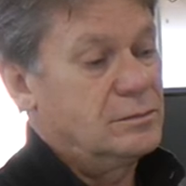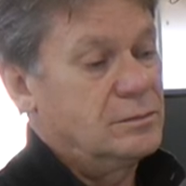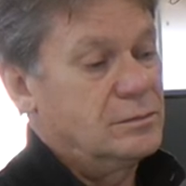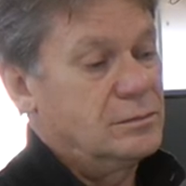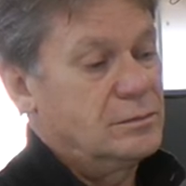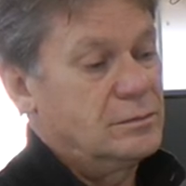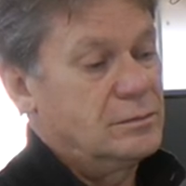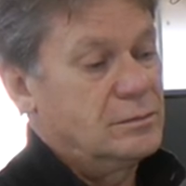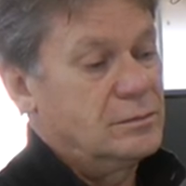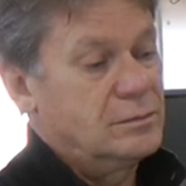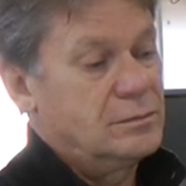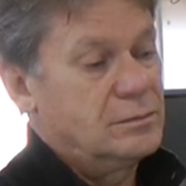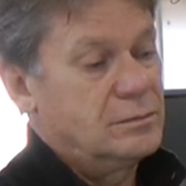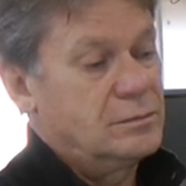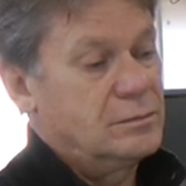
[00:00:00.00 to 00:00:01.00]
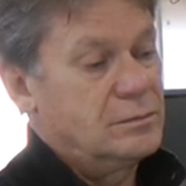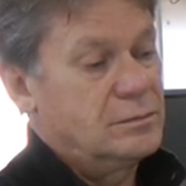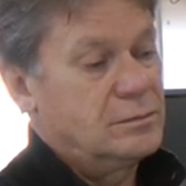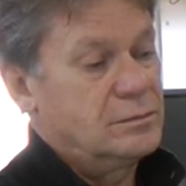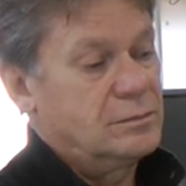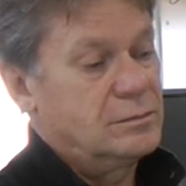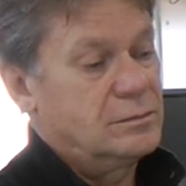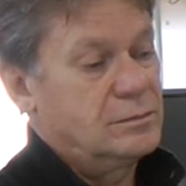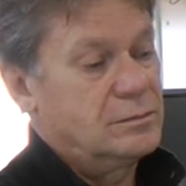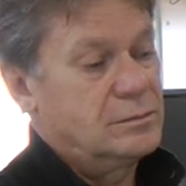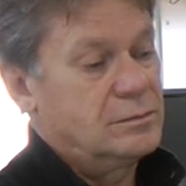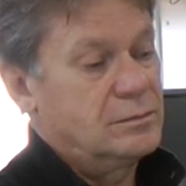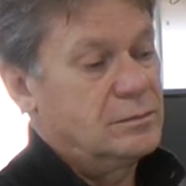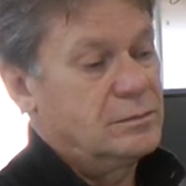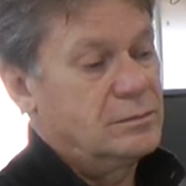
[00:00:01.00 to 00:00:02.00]

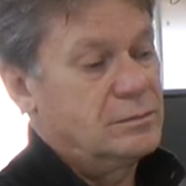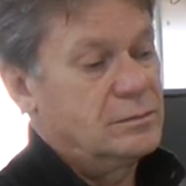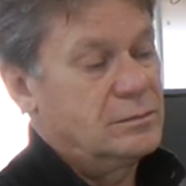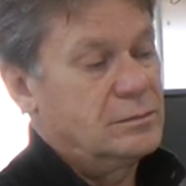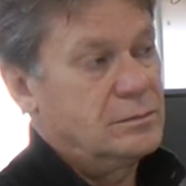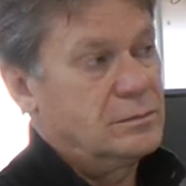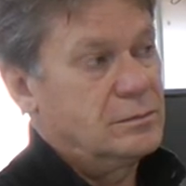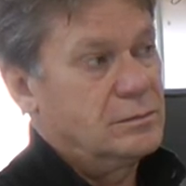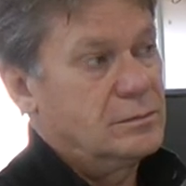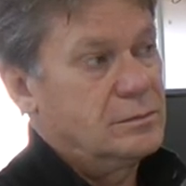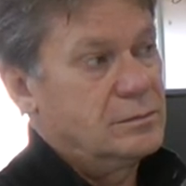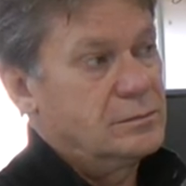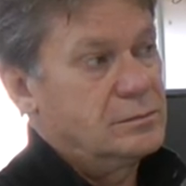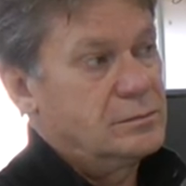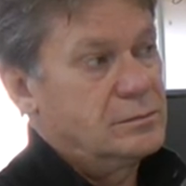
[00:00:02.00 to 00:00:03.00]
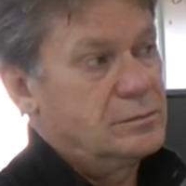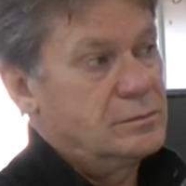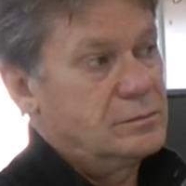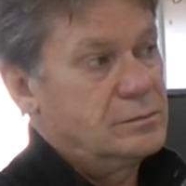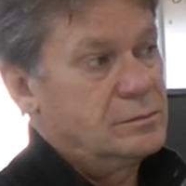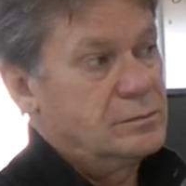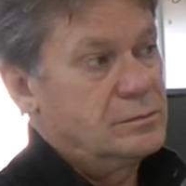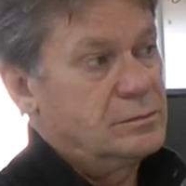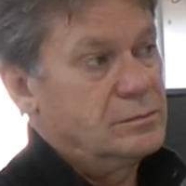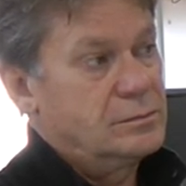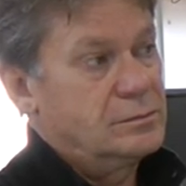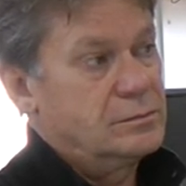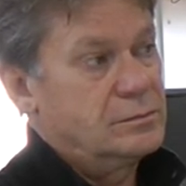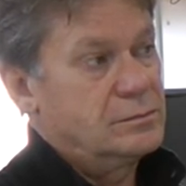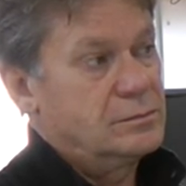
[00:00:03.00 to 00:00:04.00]

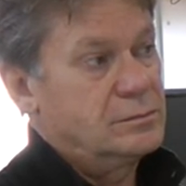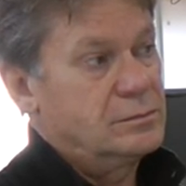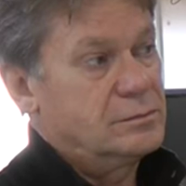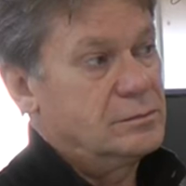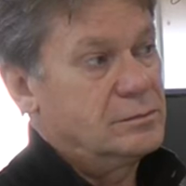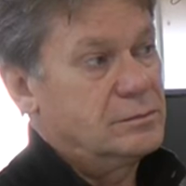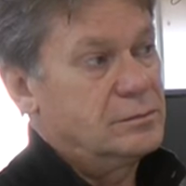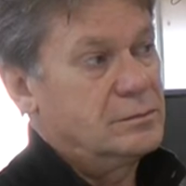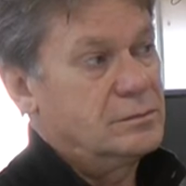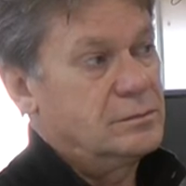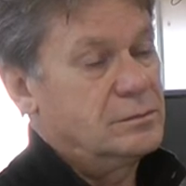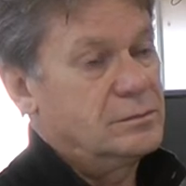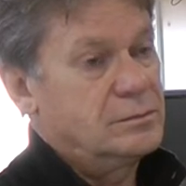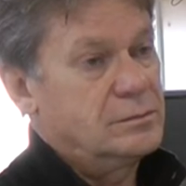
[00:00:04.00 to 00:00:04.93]
[no speech]